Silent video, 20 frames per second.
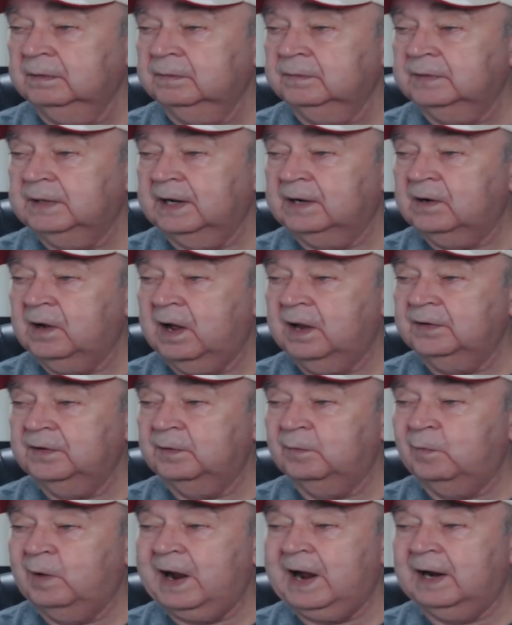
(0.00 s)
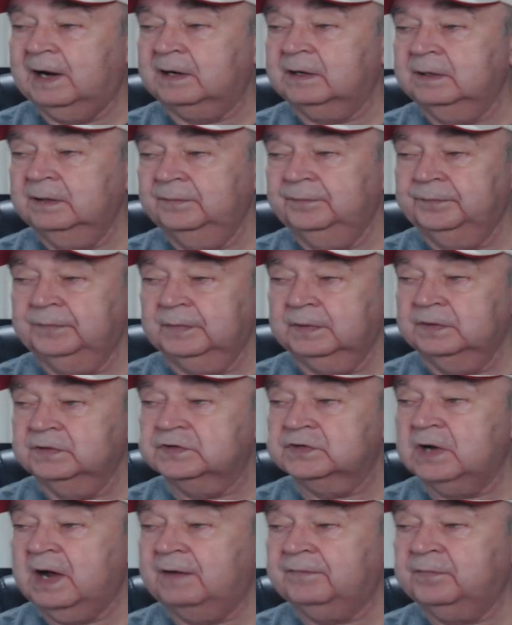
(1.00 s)
They called it rock.
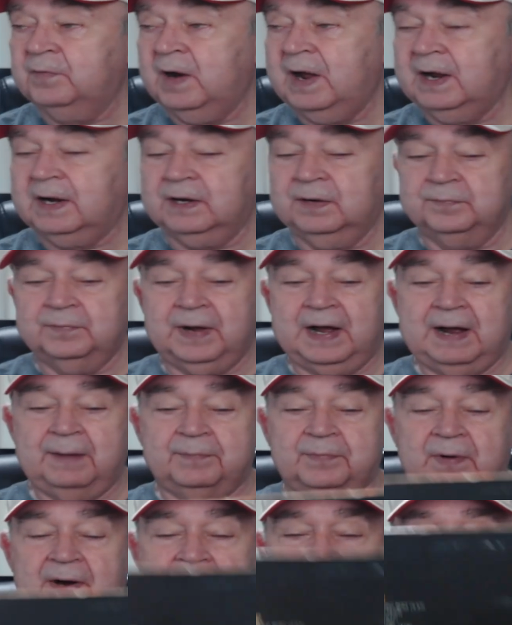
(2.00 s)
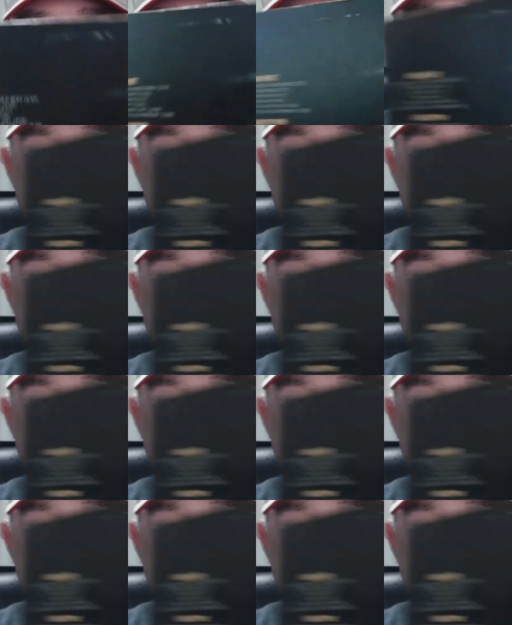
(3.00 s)
Soft rock and pop rock.